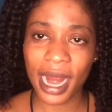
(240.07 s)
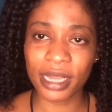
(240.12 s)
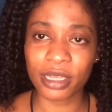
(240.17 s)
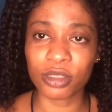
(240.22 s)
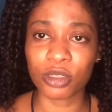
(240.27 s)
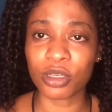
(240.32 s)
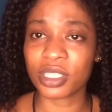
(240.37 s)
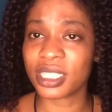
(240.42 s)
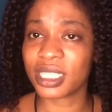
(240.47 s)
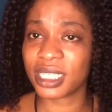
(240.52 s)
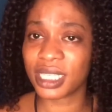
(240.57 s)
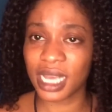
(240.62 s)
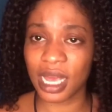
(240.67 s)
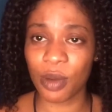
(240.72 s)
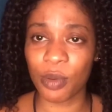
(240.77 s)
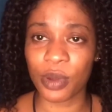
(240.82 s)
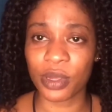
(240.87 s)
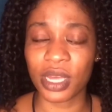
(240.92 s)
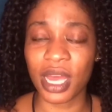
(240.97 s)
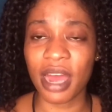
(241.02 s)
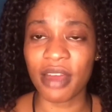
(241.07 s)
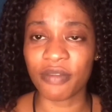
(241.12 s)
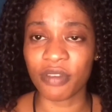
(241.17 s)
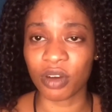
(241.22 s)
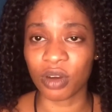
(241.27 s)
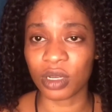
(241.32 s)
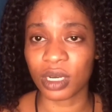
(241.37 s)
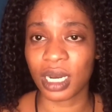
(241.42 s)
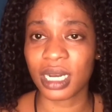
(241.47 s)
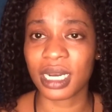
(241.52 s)
you don't tear when you have your
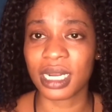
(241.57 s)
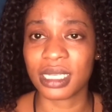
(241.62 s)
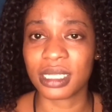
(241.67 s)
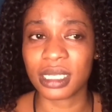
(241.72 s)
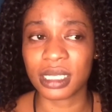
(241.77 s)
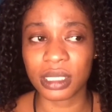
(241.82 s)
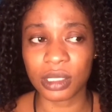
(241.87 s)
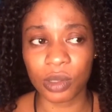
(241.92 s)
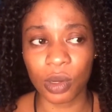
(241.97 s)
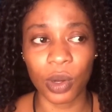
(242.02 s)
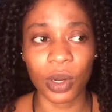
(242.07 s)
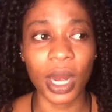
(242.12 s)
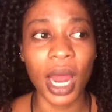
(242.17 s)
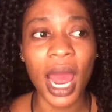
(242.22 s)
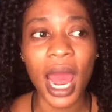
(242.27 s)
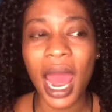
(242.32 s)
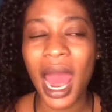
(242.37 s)
contact lenses on,